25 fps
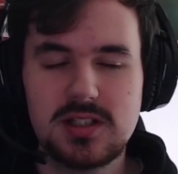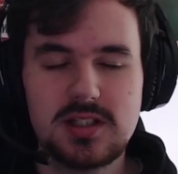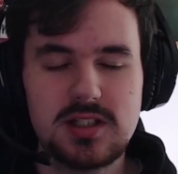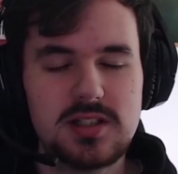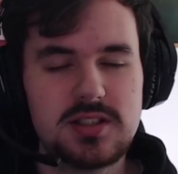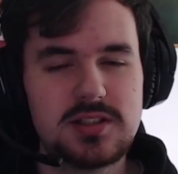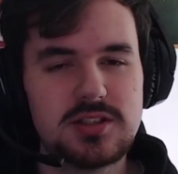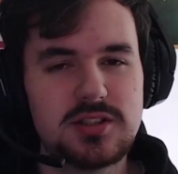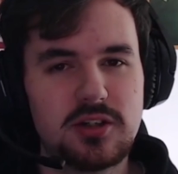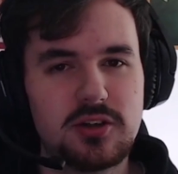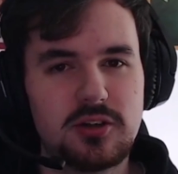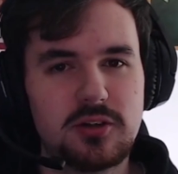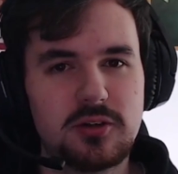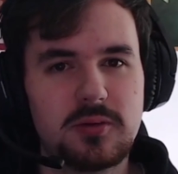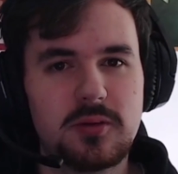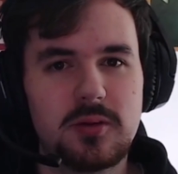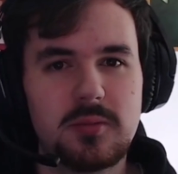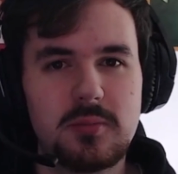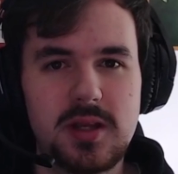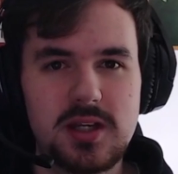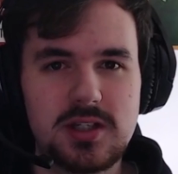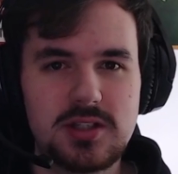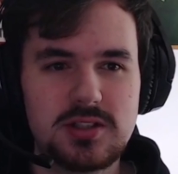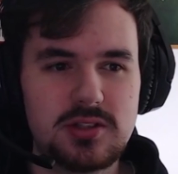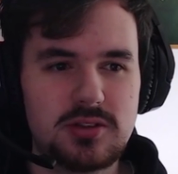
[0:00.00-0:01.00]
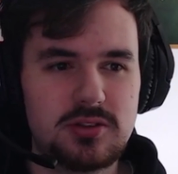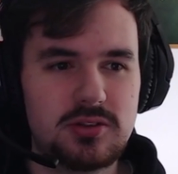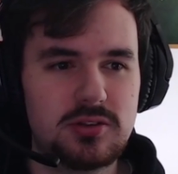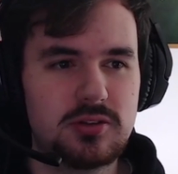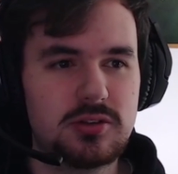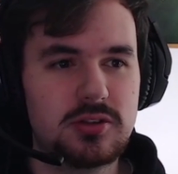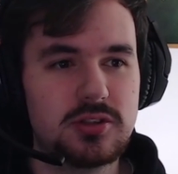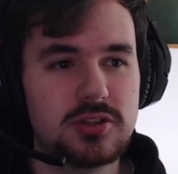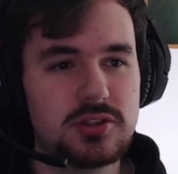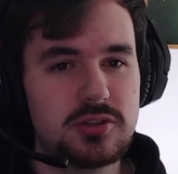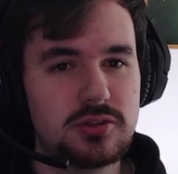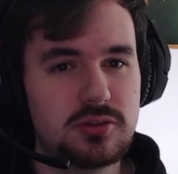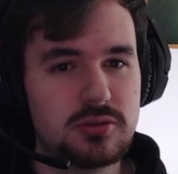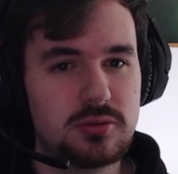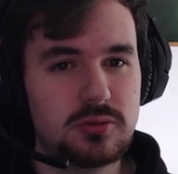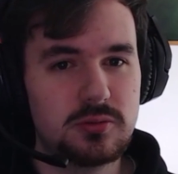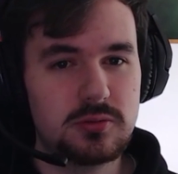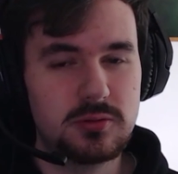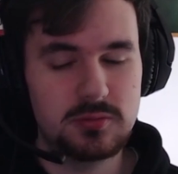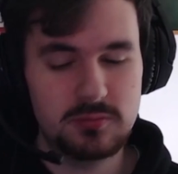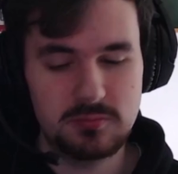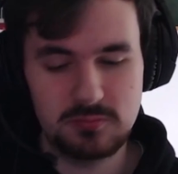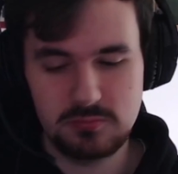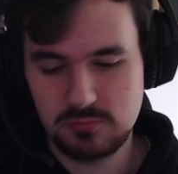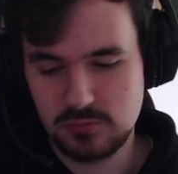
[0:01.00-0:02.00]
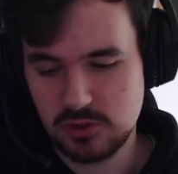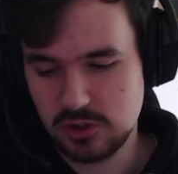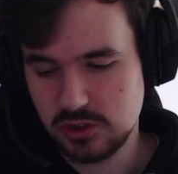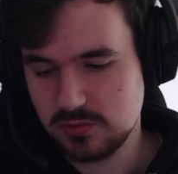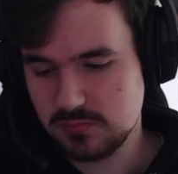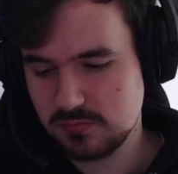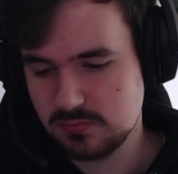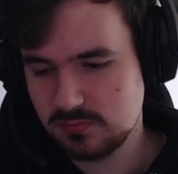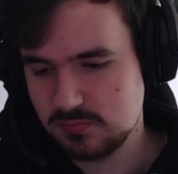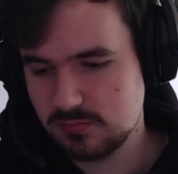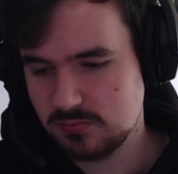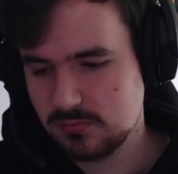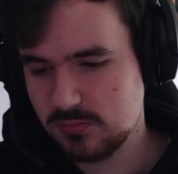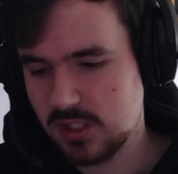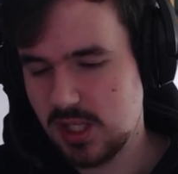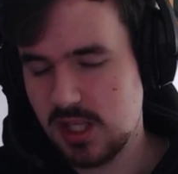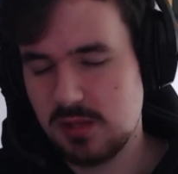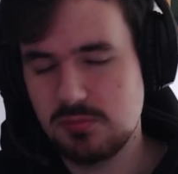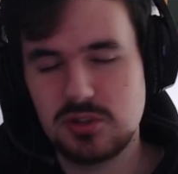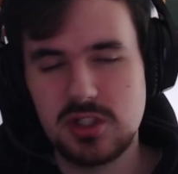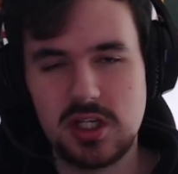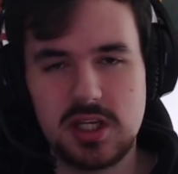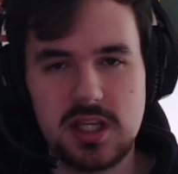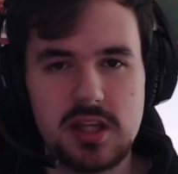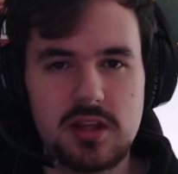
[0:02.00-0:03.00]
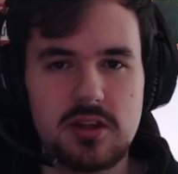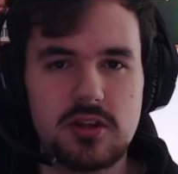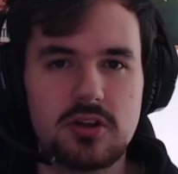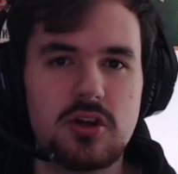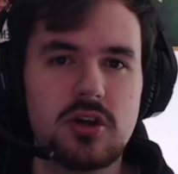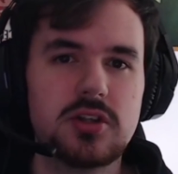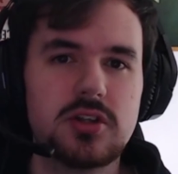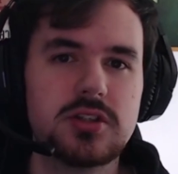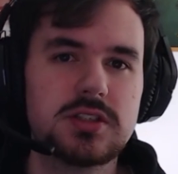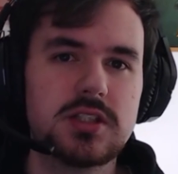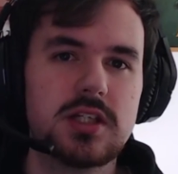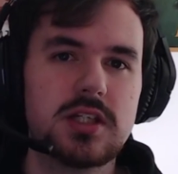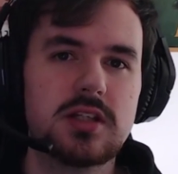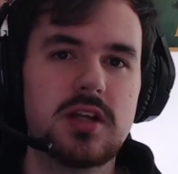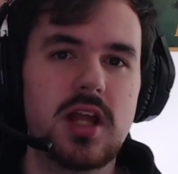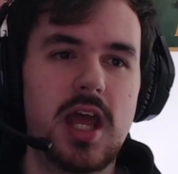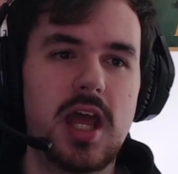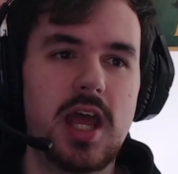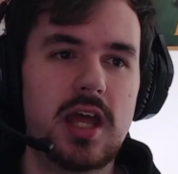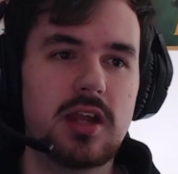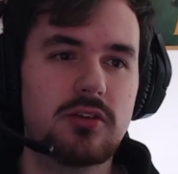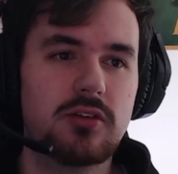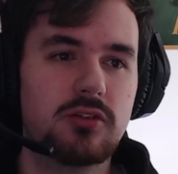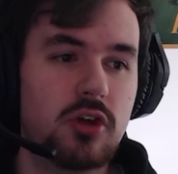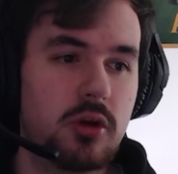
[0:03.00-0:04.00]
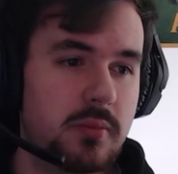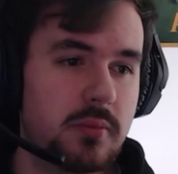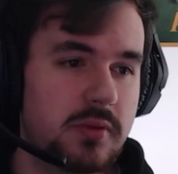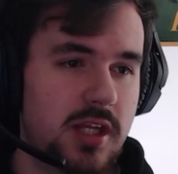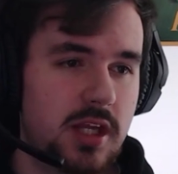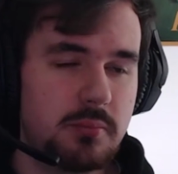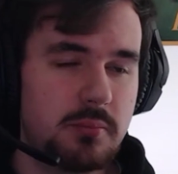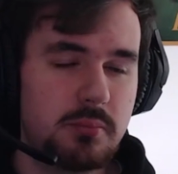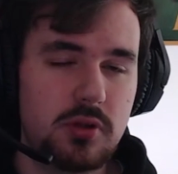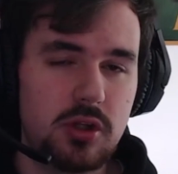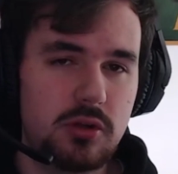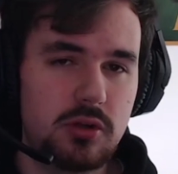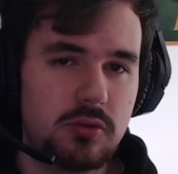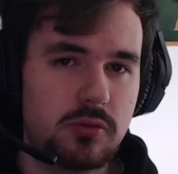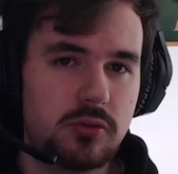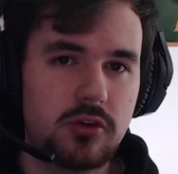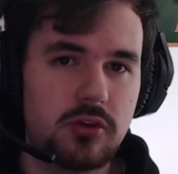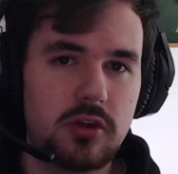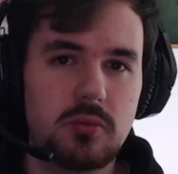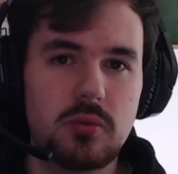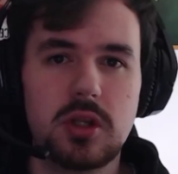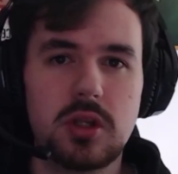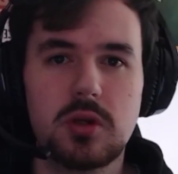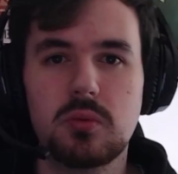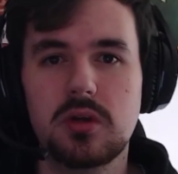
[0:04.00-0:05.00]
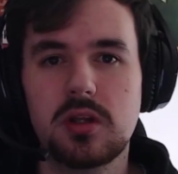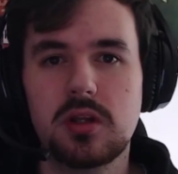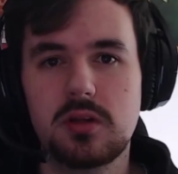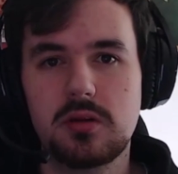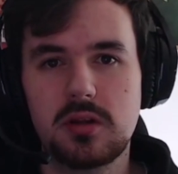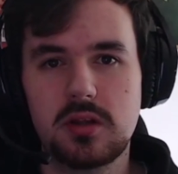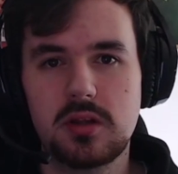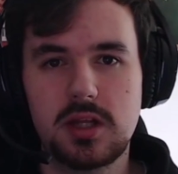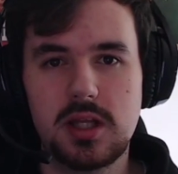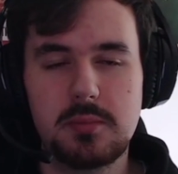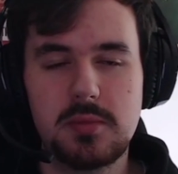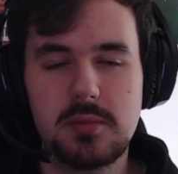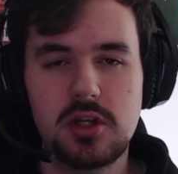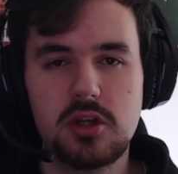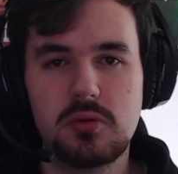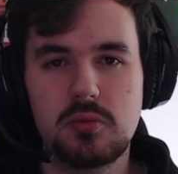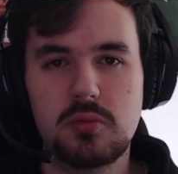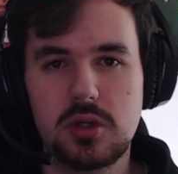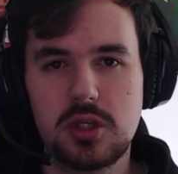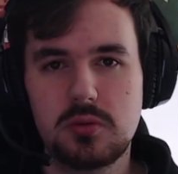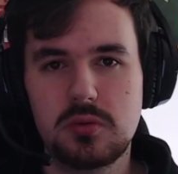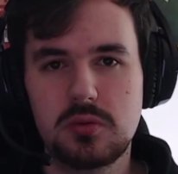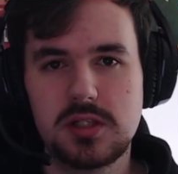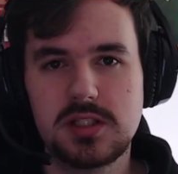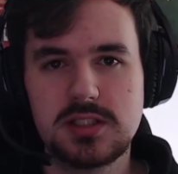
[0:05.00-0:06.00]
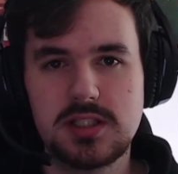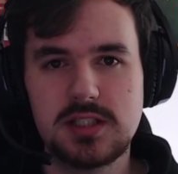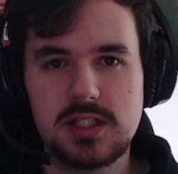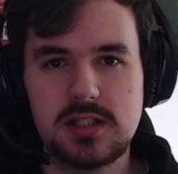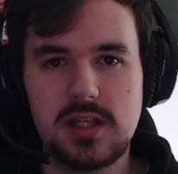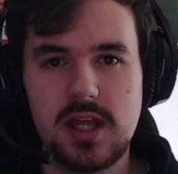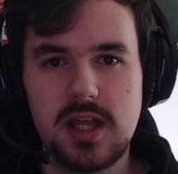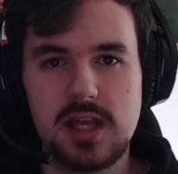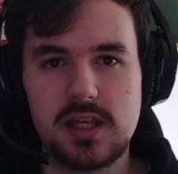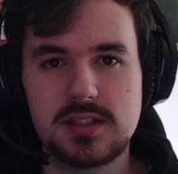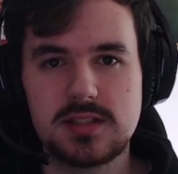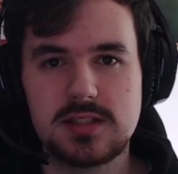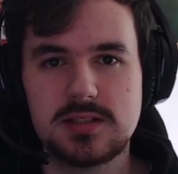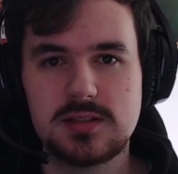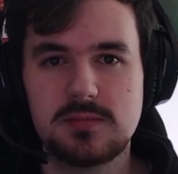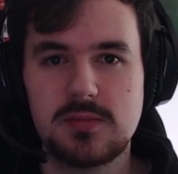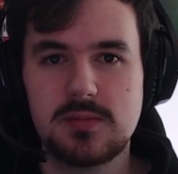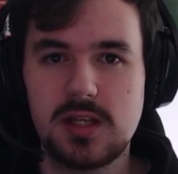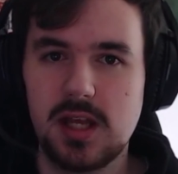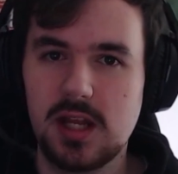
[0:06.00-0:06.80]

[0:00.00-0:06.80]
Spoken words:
So make sure to just keep checking out the content and comment down below. See what you want. Let me know what you want to see next.